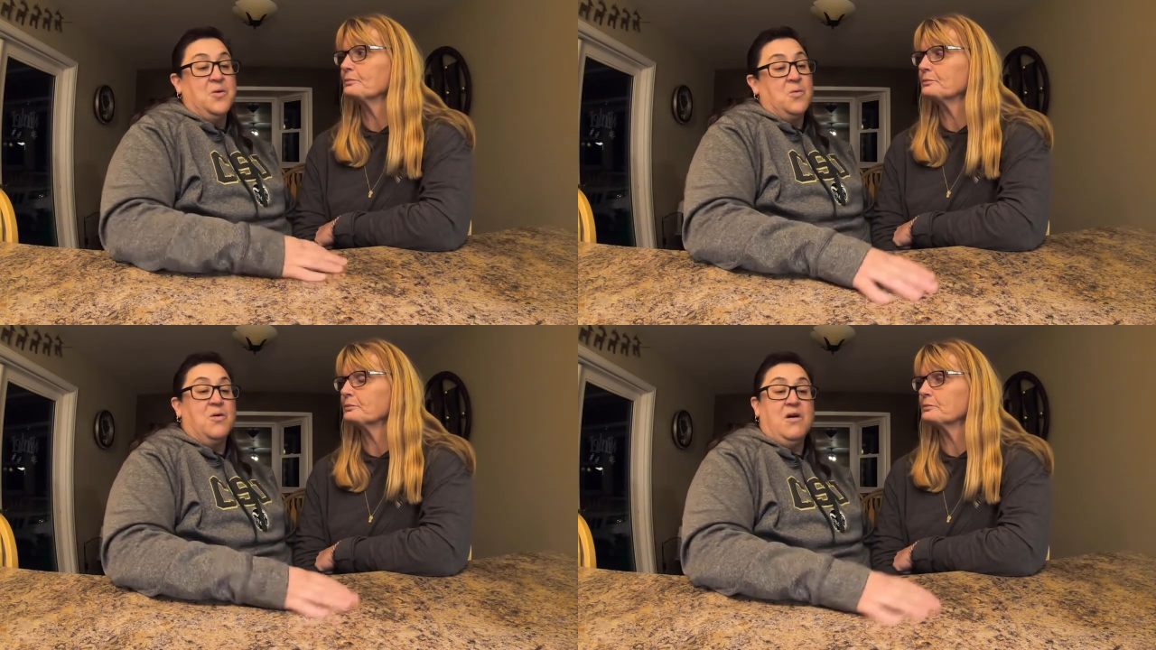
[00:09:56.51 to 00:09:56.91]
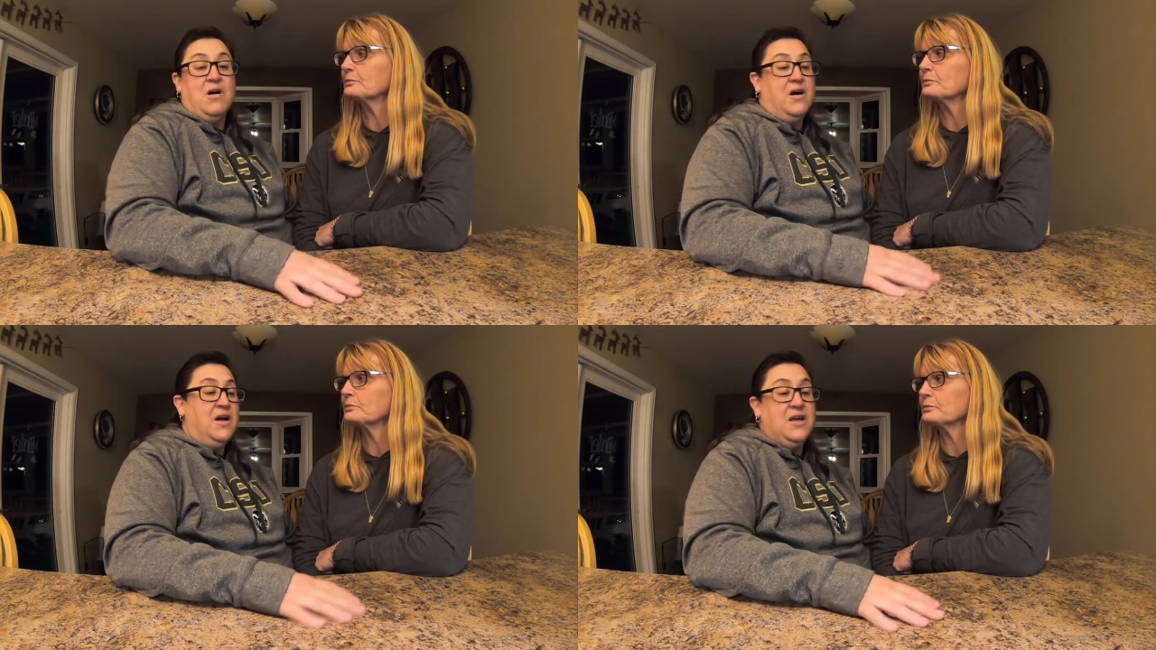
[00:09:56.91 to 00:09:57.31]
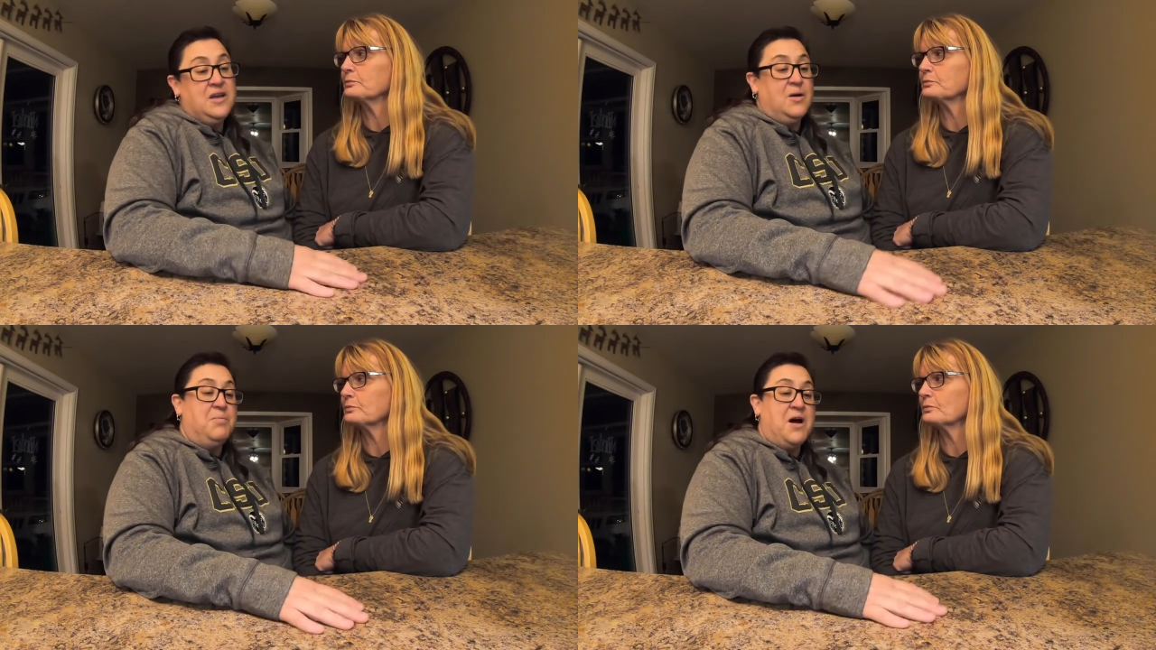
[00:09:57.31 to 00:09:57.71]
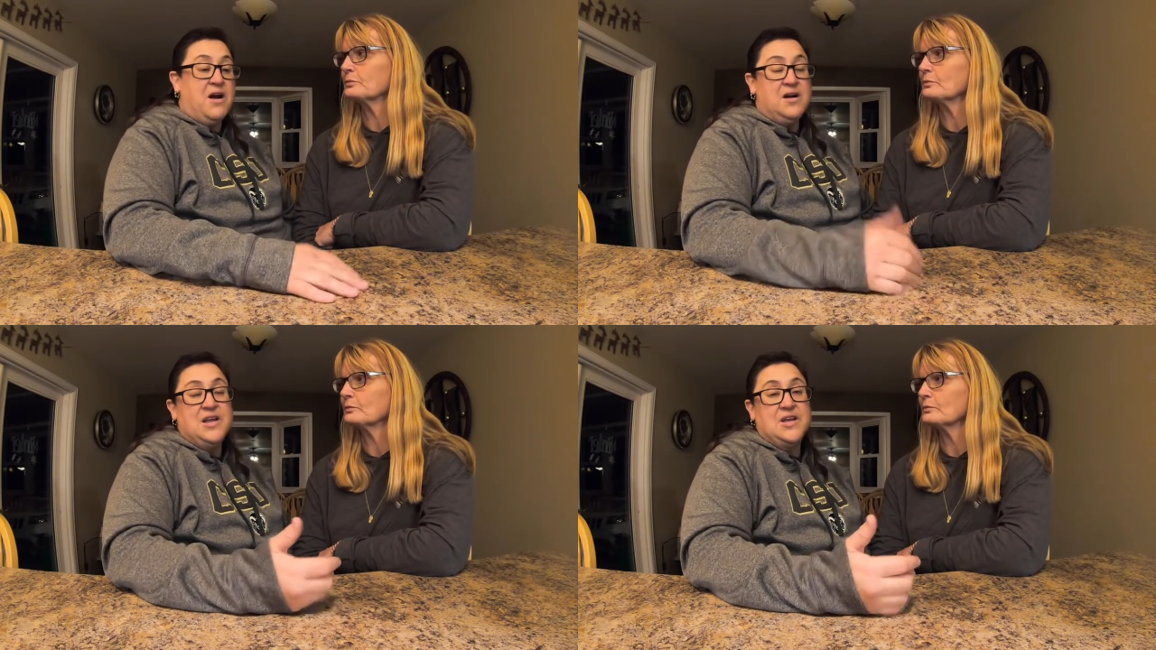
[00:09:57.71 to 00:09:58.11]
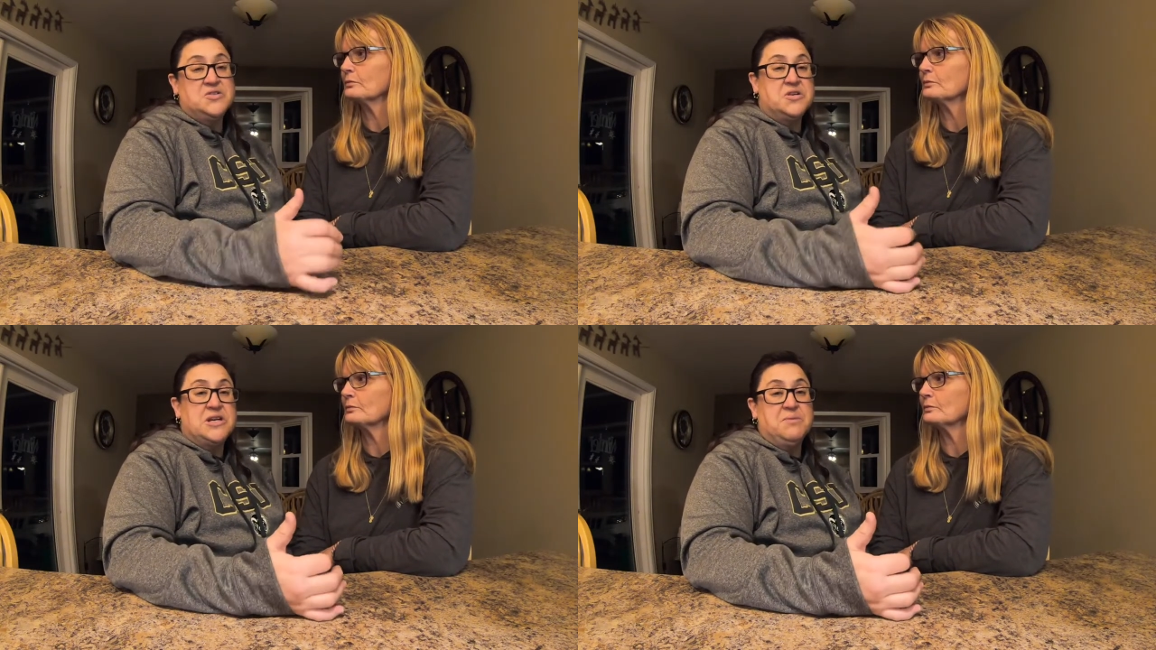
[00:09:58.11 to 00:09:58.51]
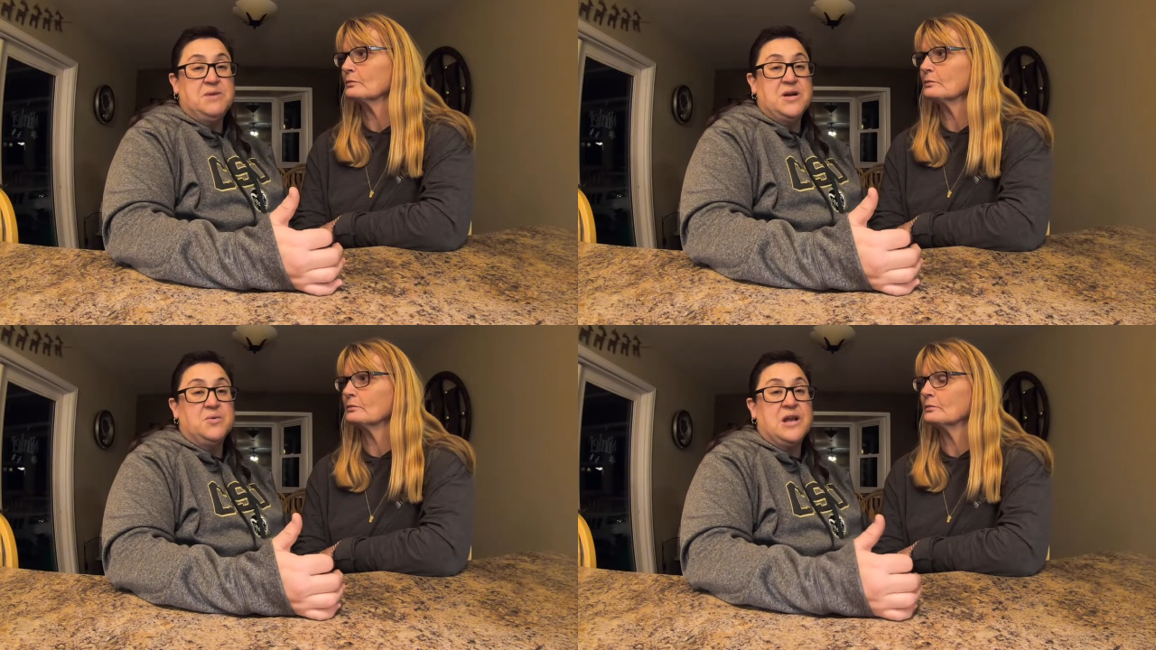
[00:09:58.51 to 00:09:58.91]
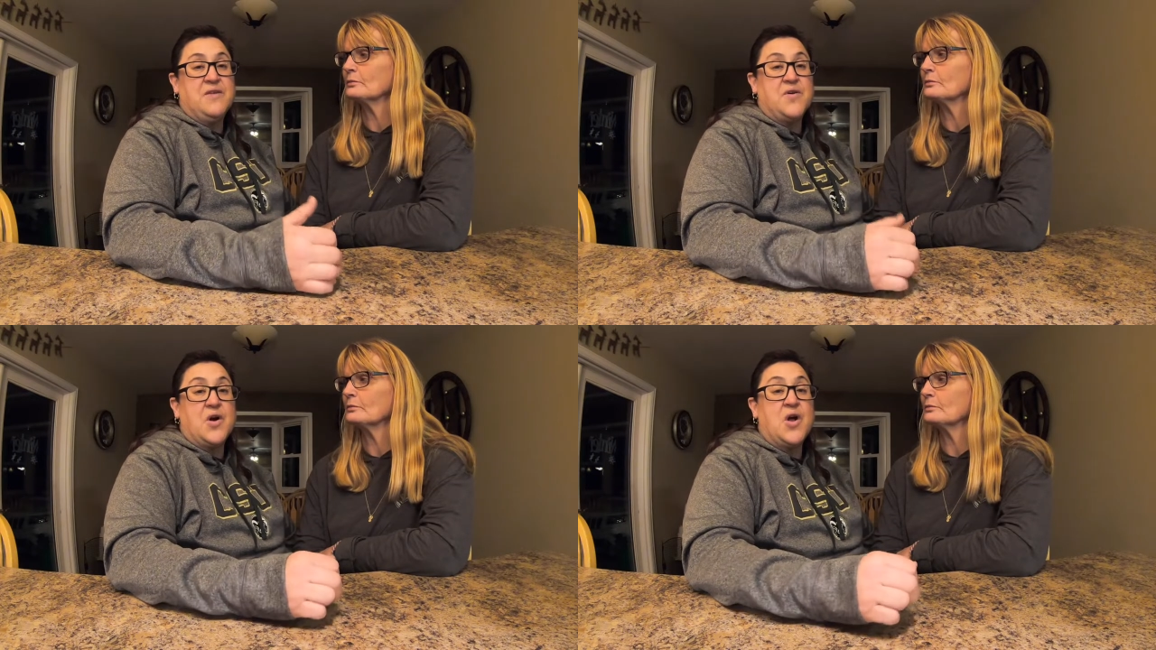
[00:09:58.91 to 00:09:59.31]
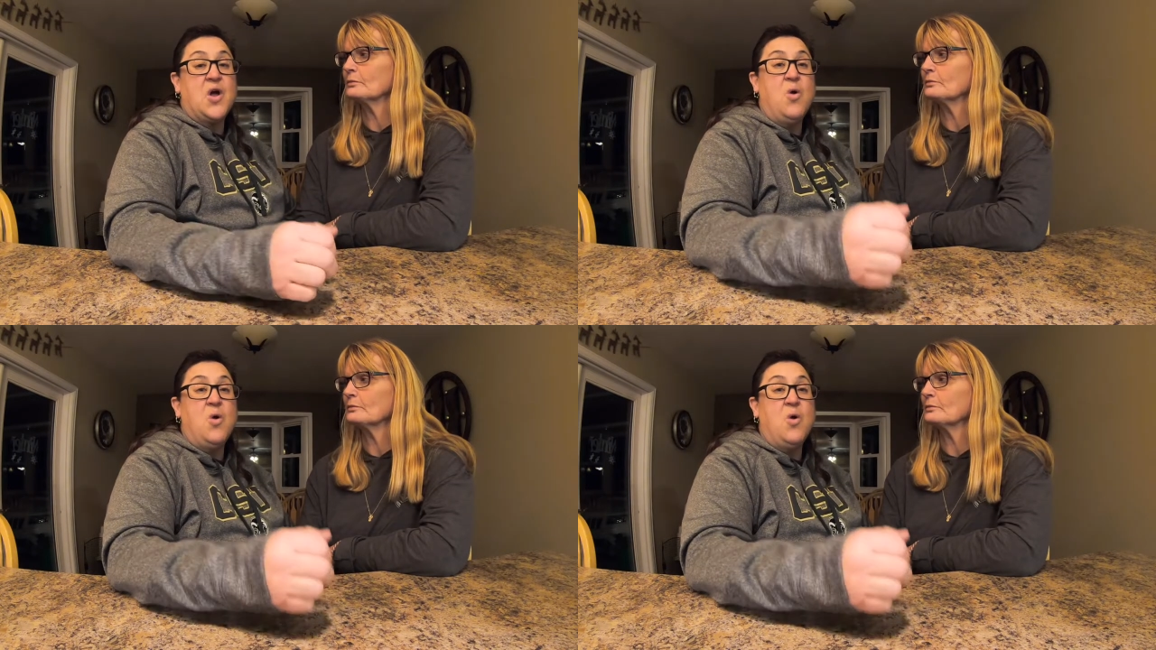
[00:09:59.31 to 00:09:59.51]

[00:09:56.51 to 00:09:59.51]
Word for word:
Speaker 1: raw, you know, partying, drinking beer, whatever.